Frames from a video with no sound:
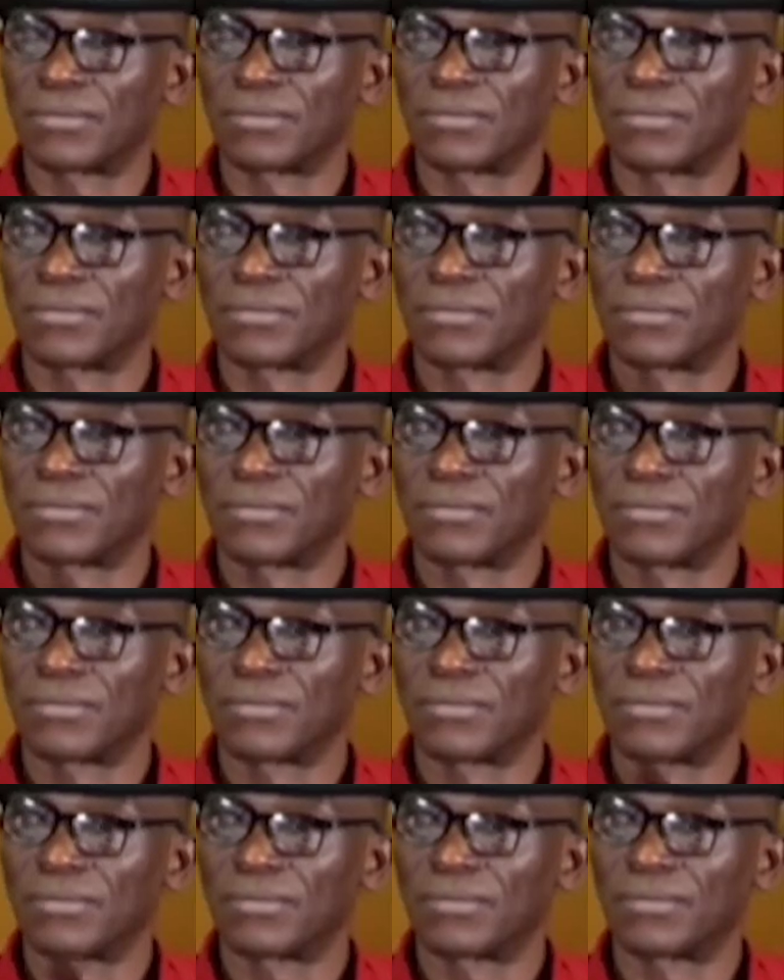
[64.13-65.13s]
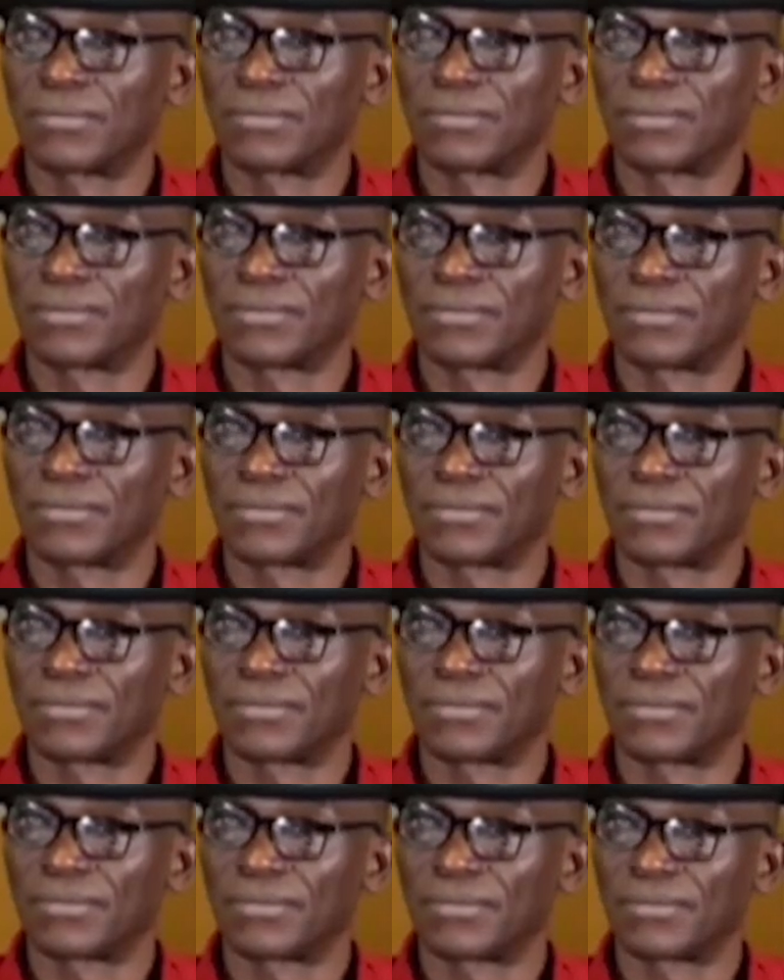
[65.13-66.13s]

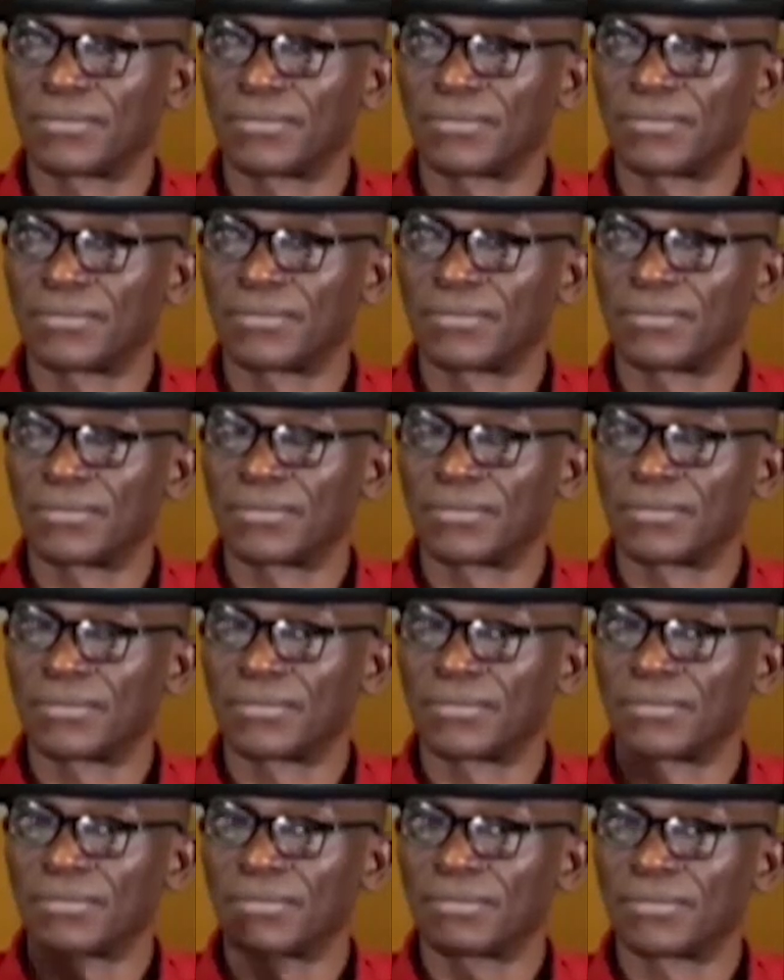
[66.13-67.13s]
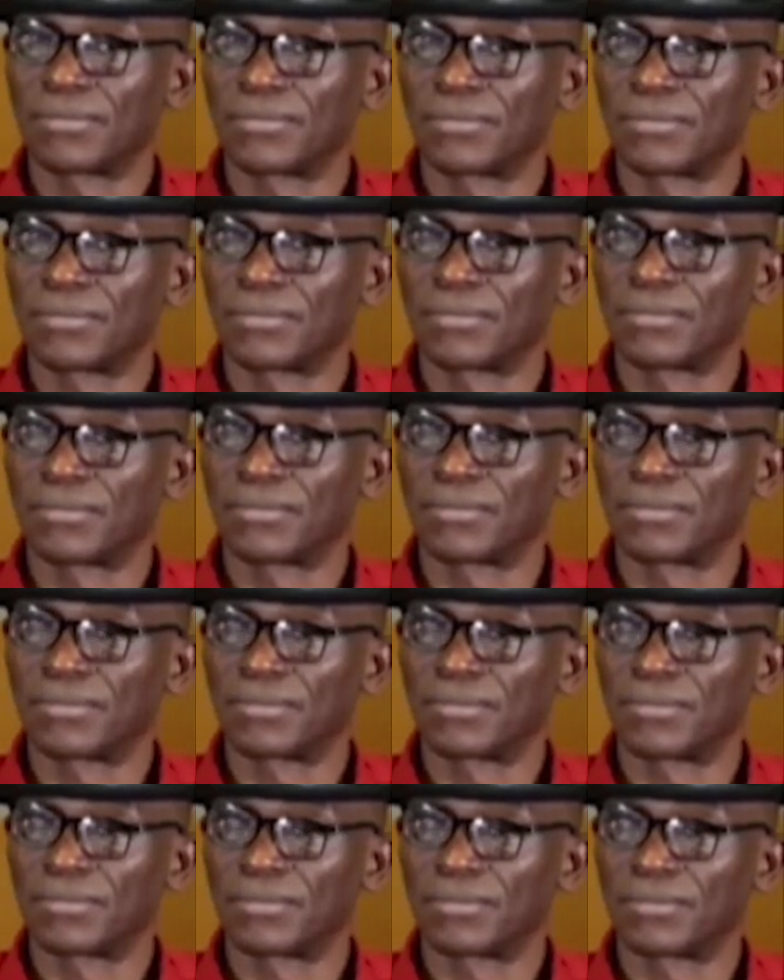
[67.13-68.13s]

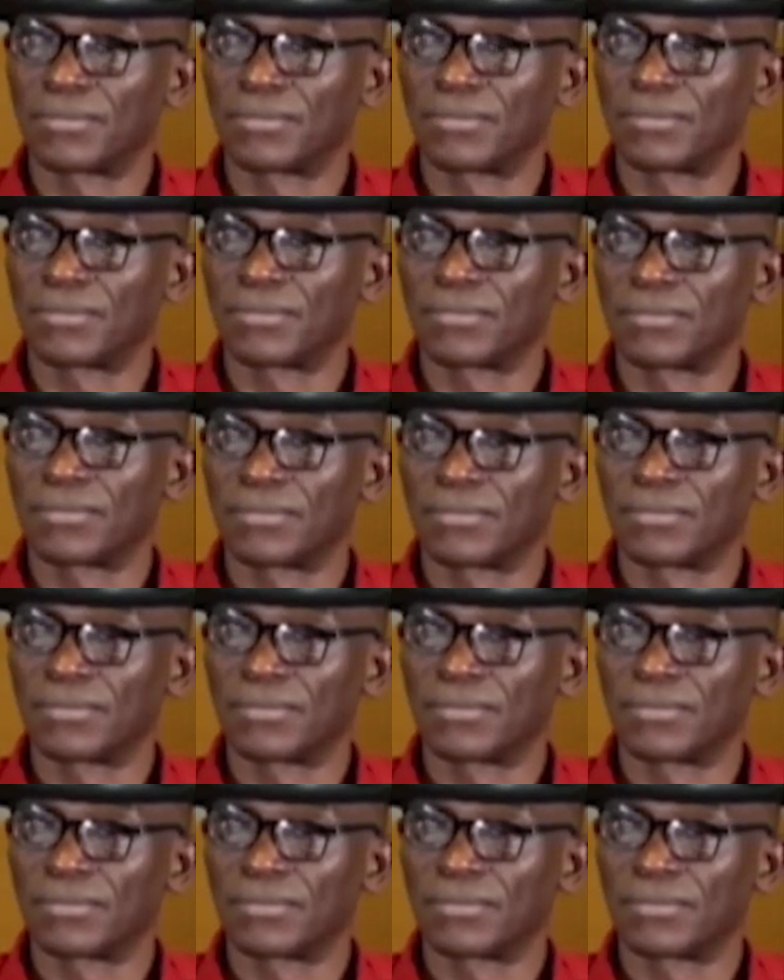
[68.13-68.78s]
(not speaking)